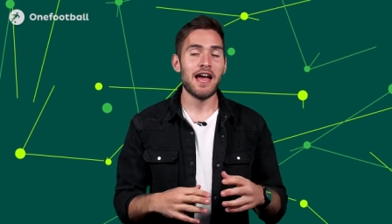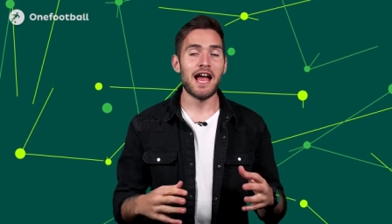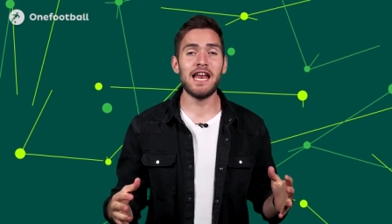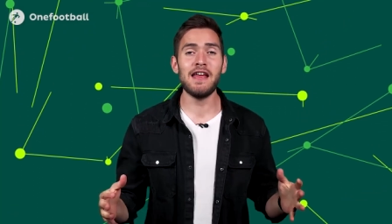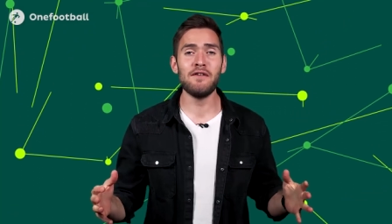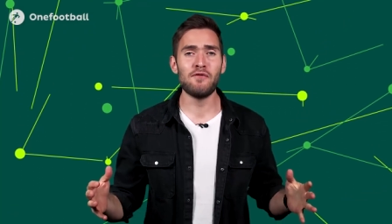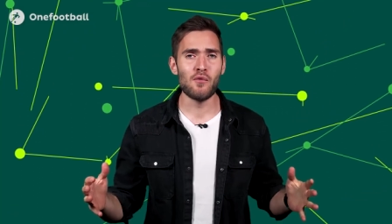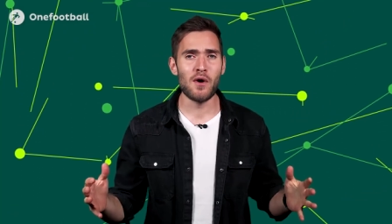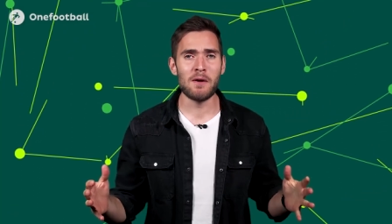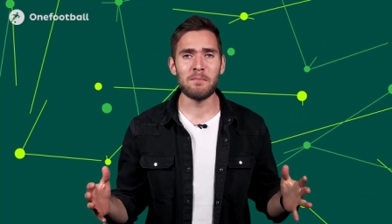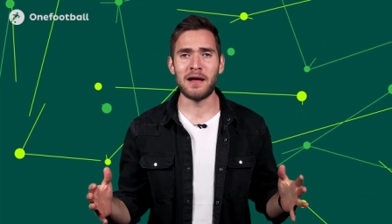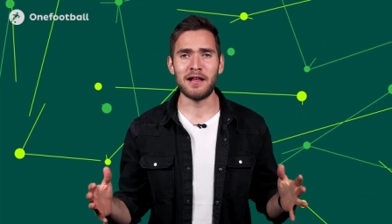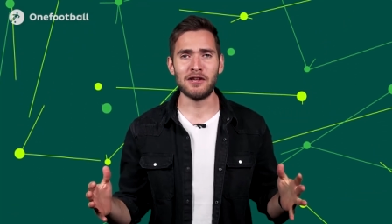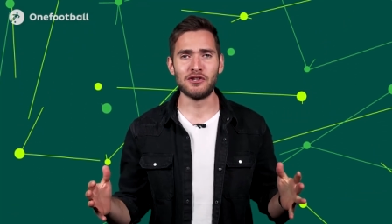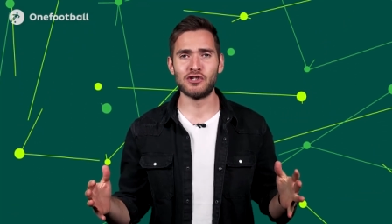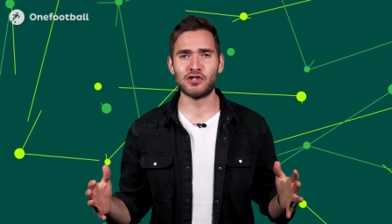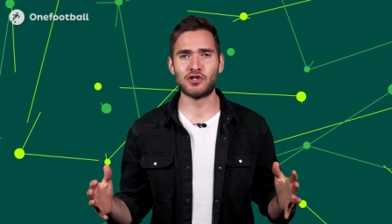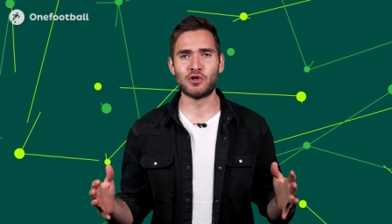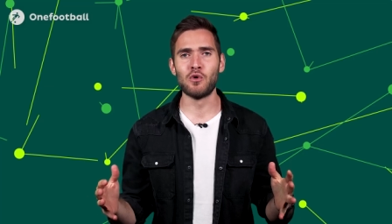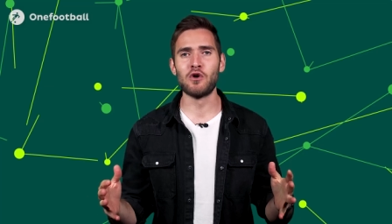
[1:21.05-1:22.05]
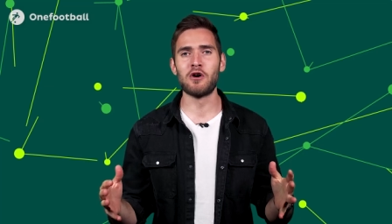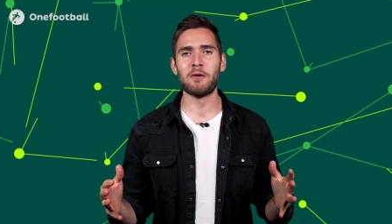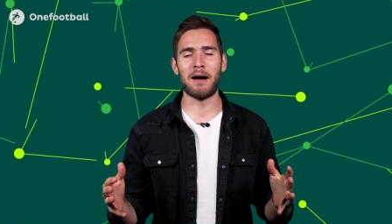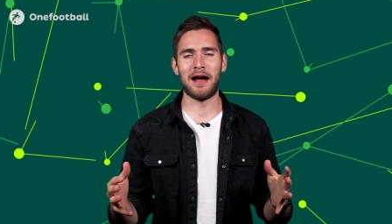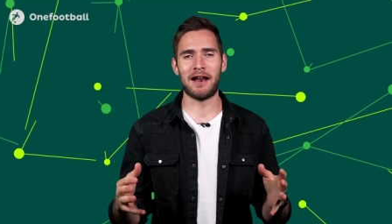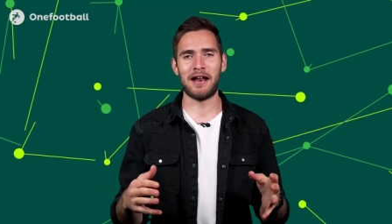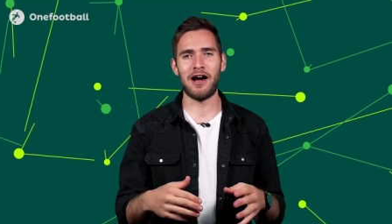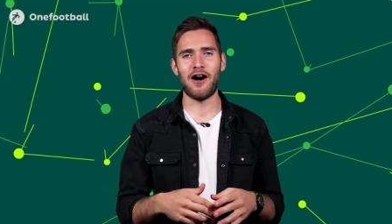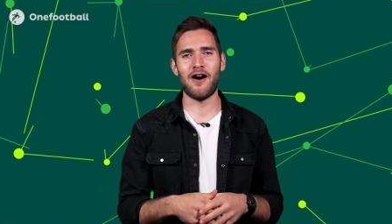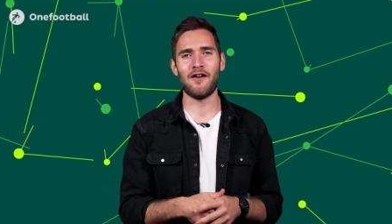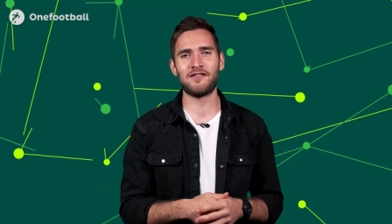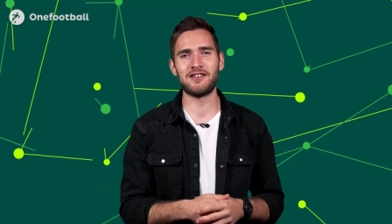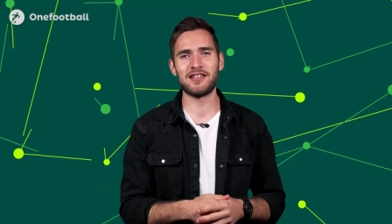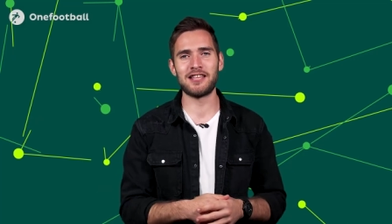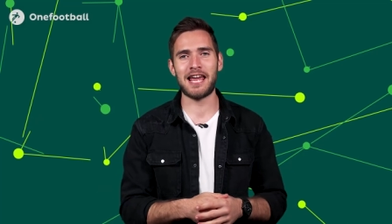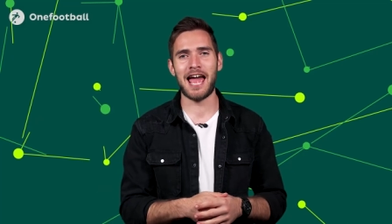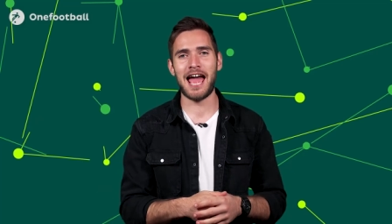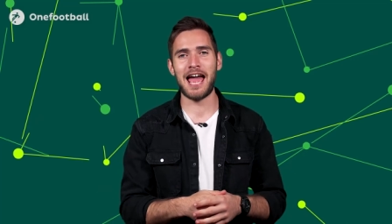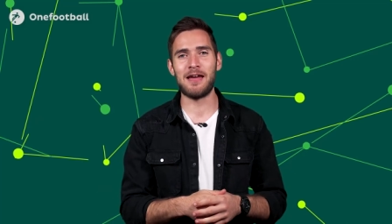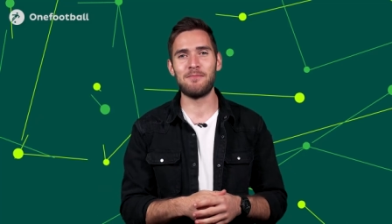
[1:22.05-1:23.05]
and even when managers talk about it after
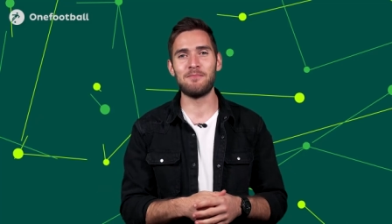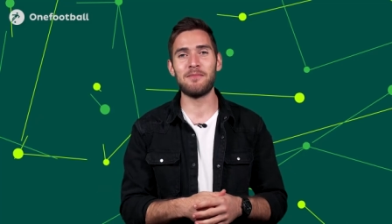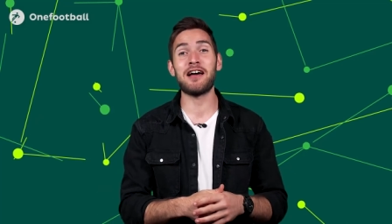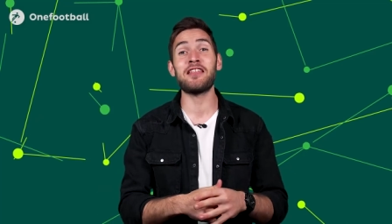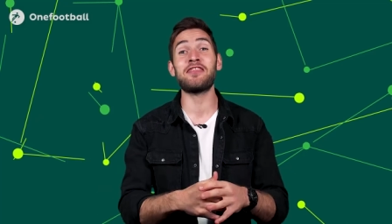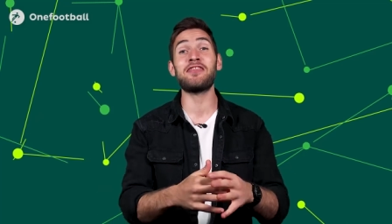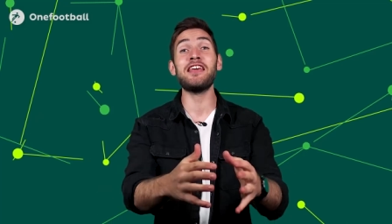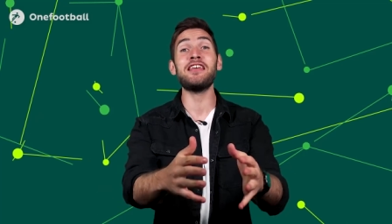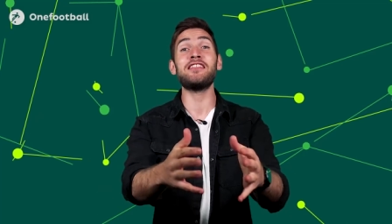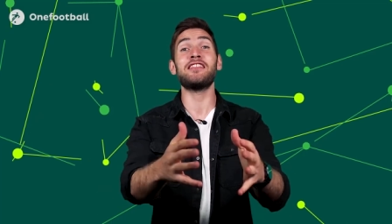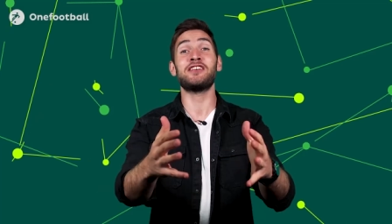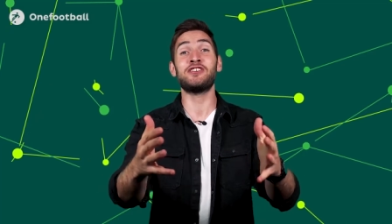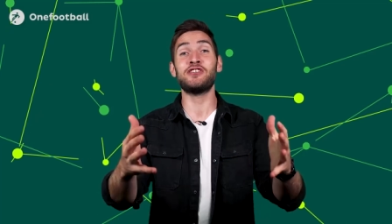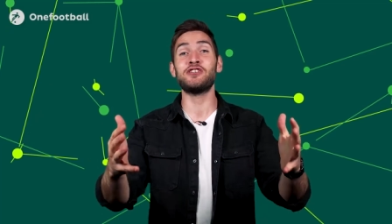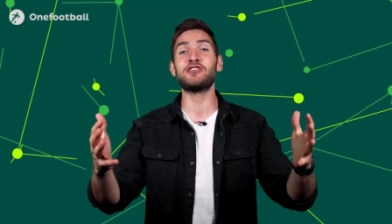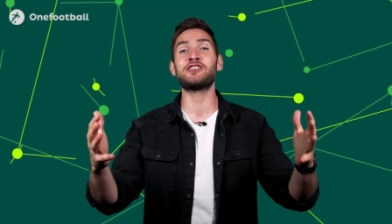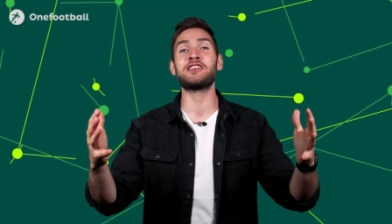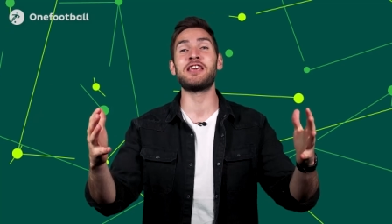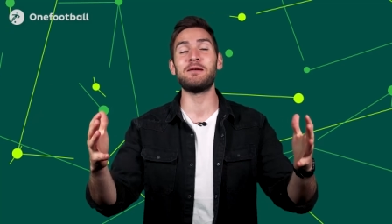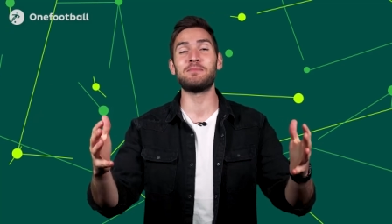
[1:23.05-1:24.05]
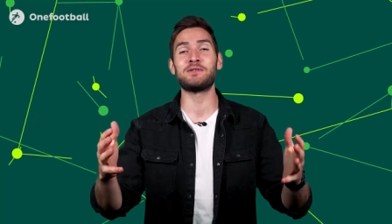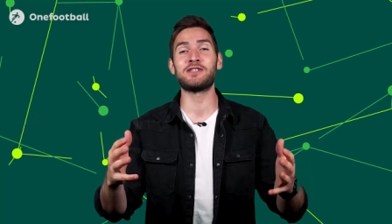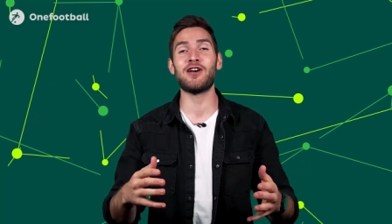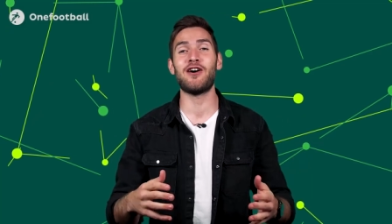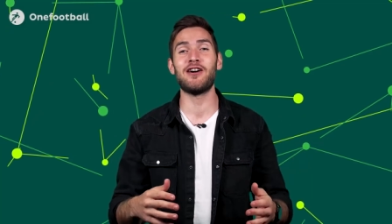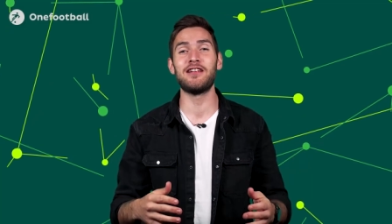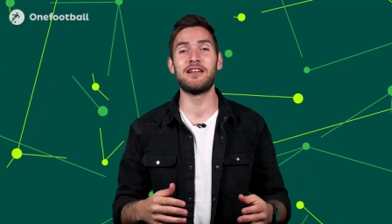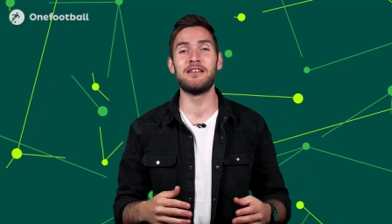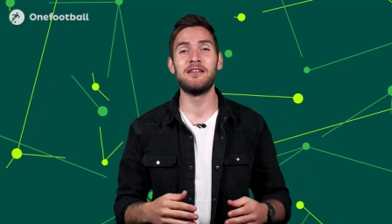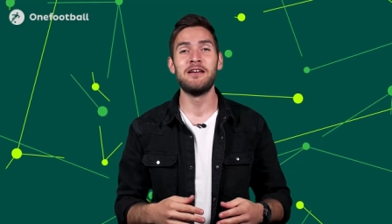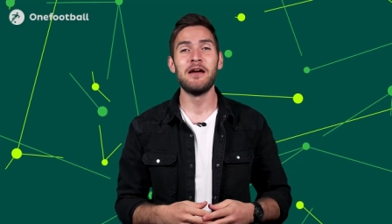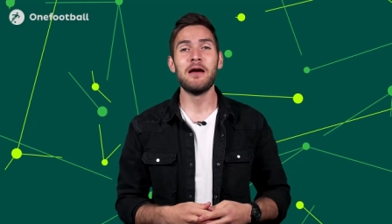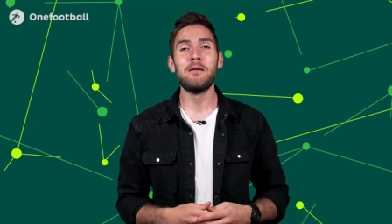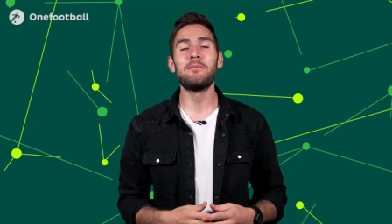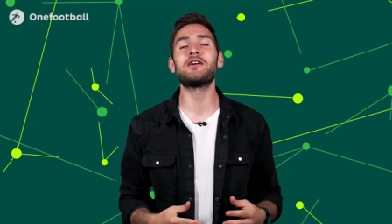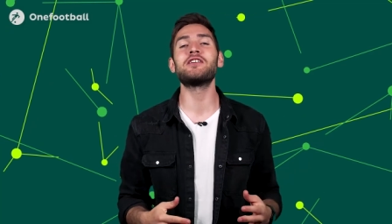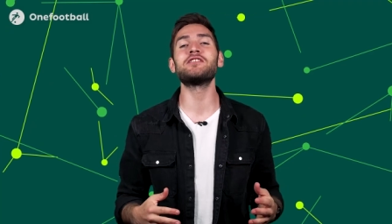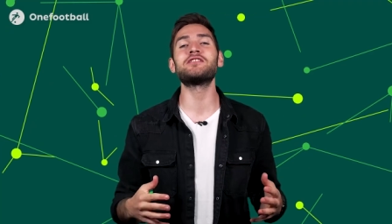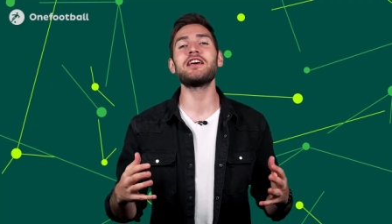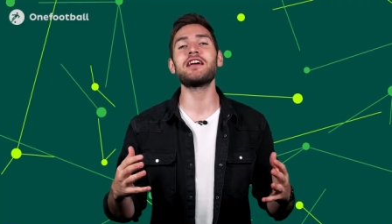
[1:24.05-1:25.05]
the game, I think they should just keep silent
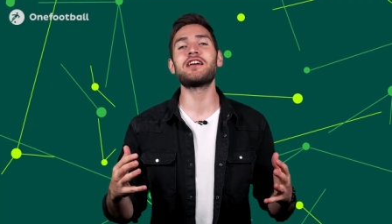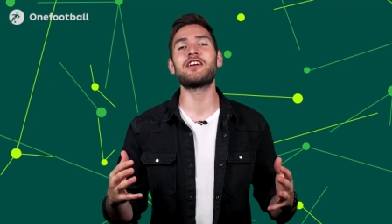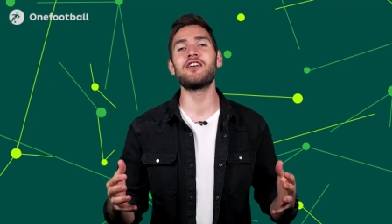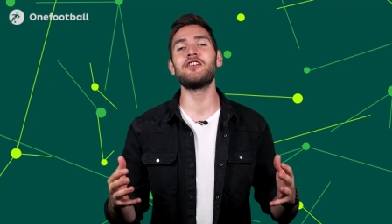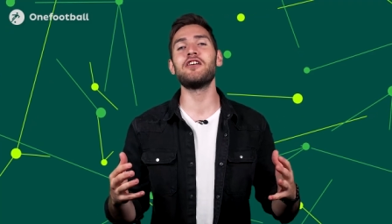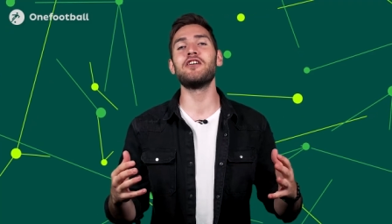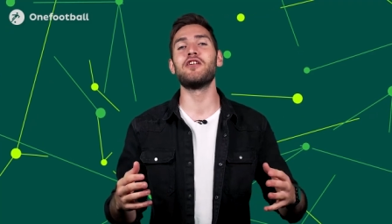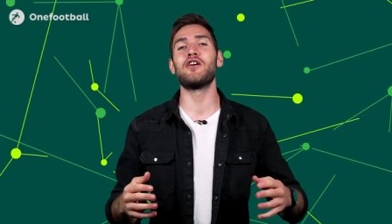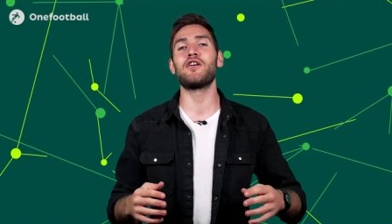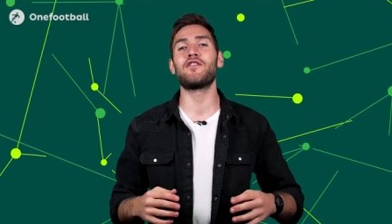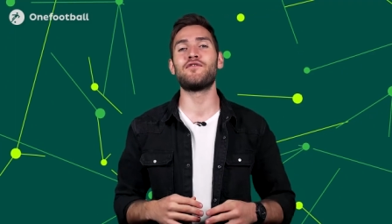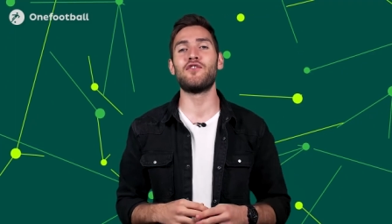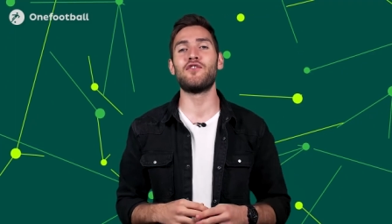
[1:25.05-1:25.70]
because they're gonna look